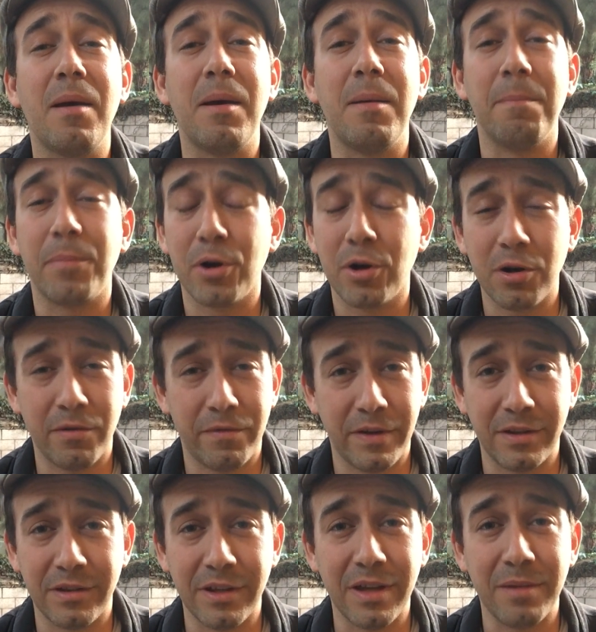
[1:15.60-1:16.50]
and
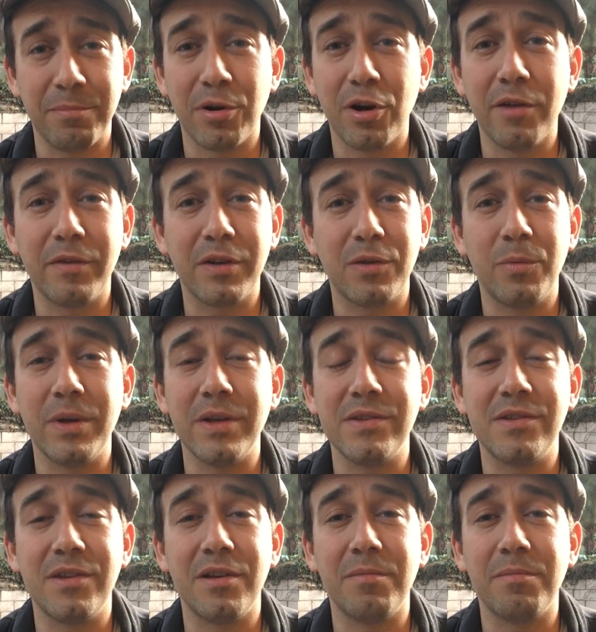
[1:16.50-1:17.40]
perfectly, perfect
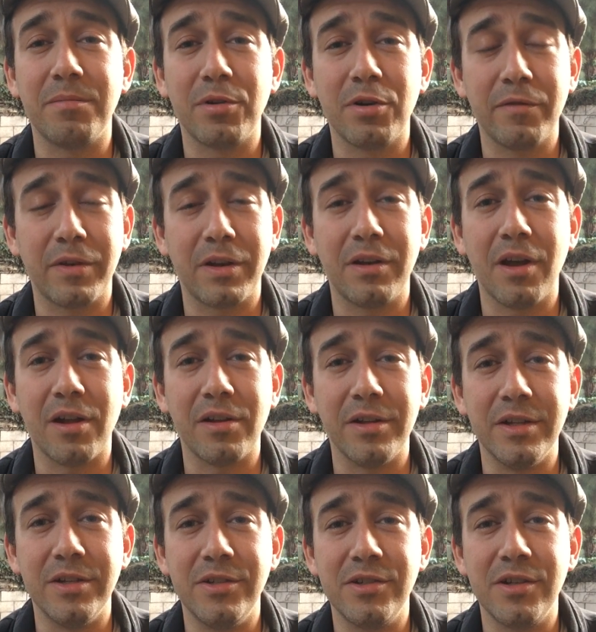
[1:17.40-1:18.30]
wisdom, perfect
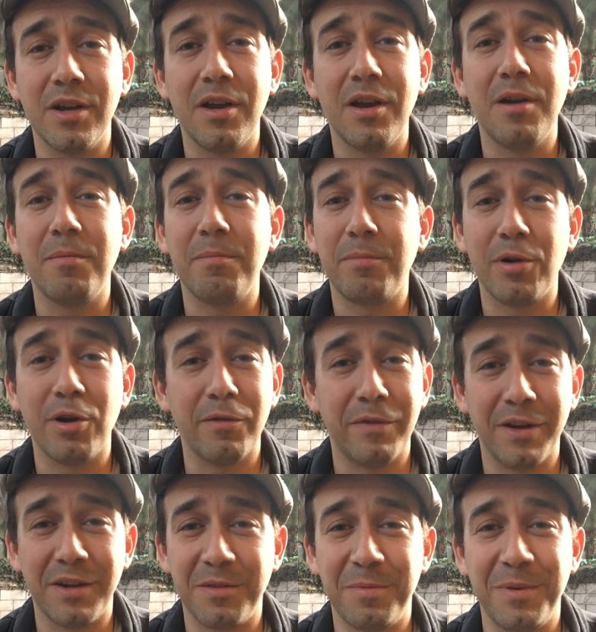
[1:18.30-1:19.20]
knowledge,
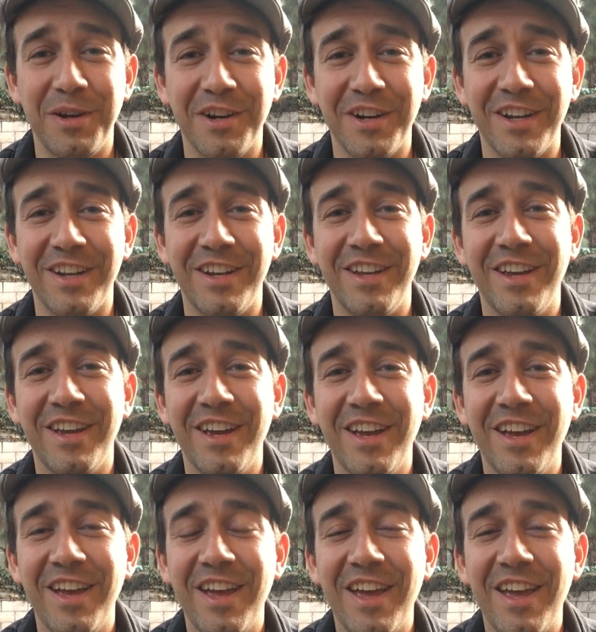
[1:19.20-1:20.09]
perfect period.
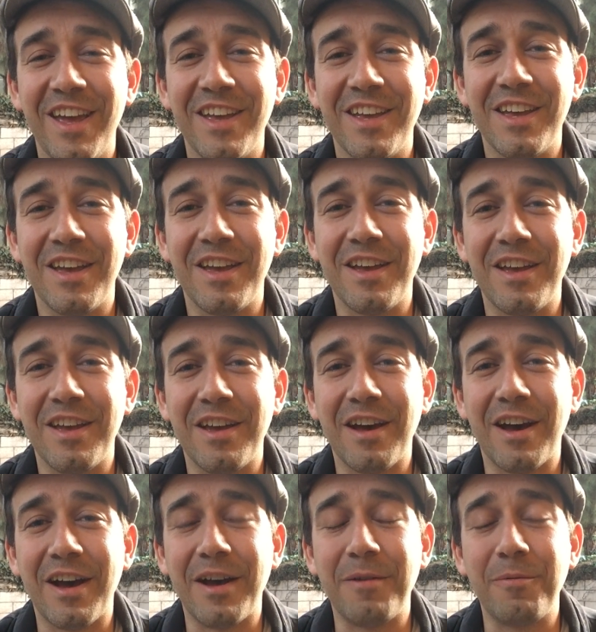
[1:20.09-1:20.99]

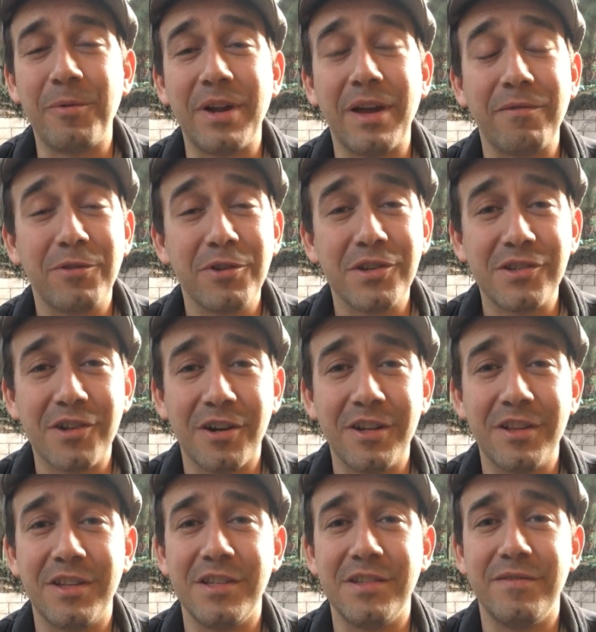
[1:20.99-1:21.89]
When I first
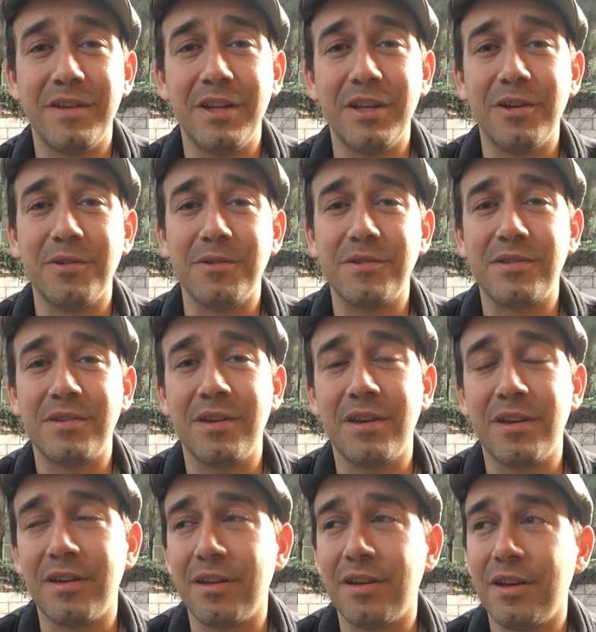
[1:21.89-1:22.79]
started these videos,
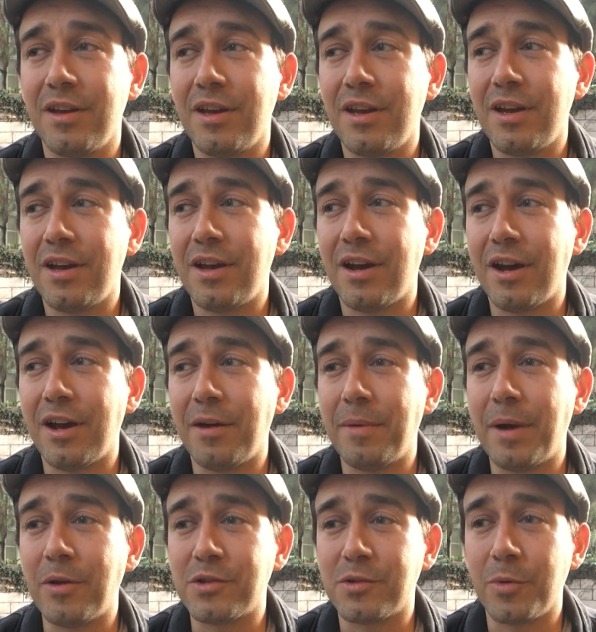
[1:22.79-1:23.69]

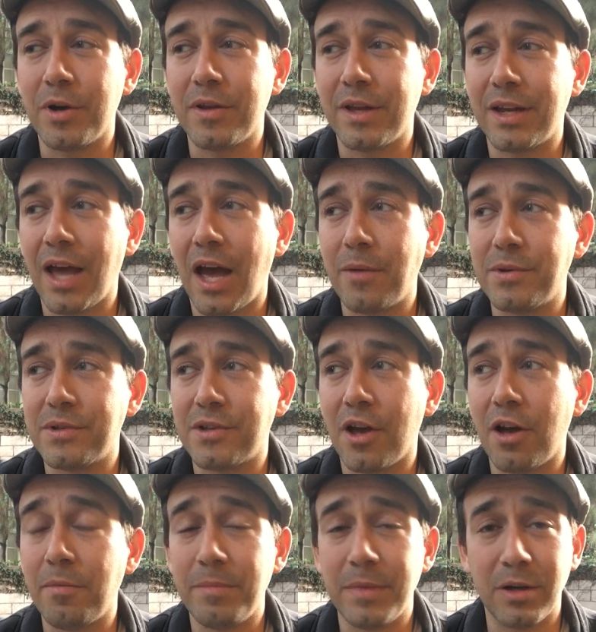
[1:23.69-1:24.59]
I was aware that God
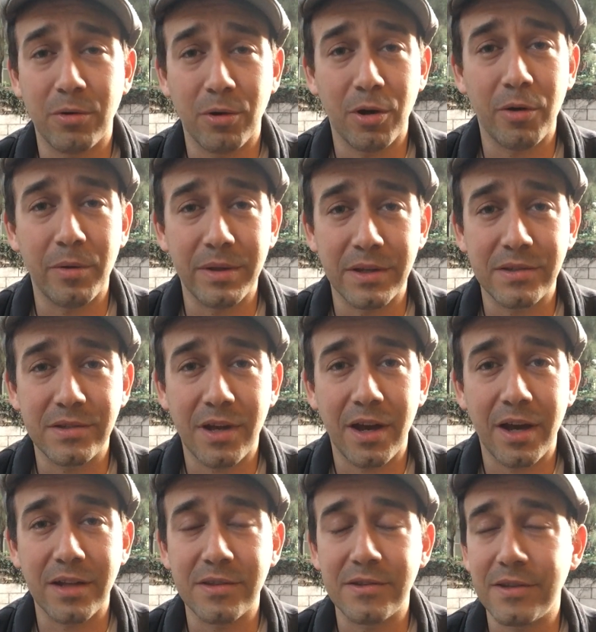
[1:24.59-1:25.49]
was helping me grow in this
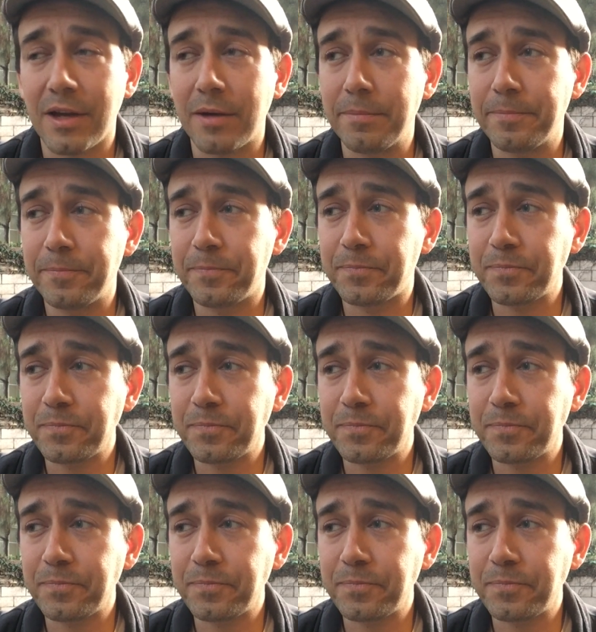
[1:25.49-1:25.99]
concept,